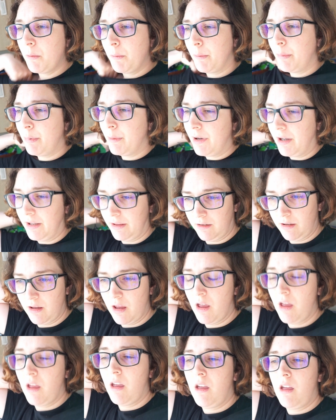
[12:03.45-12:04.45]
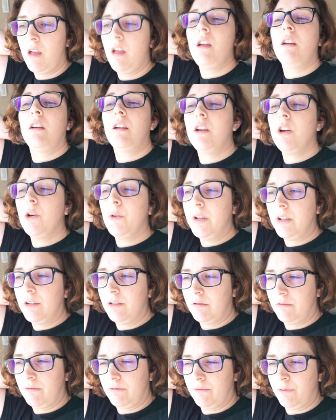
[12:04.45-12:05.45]
But going
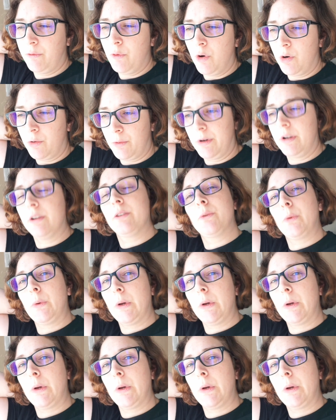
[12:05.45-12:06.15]
forward